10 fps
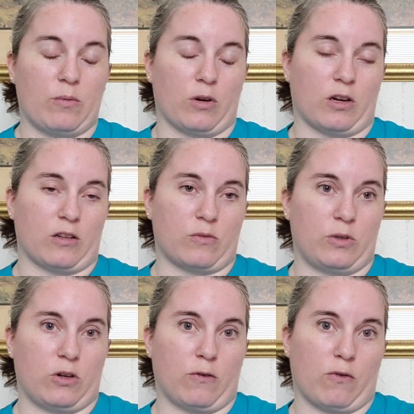we're going to
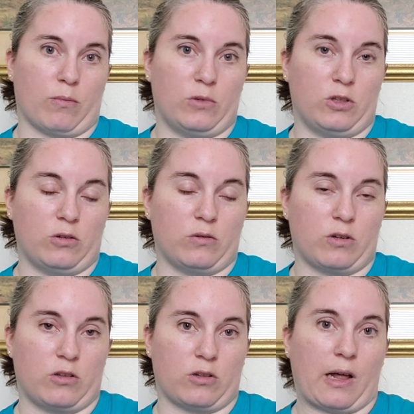switch over from June to
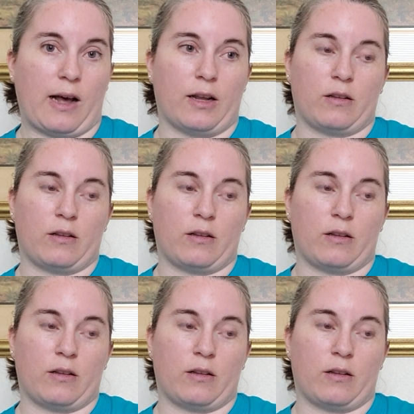July.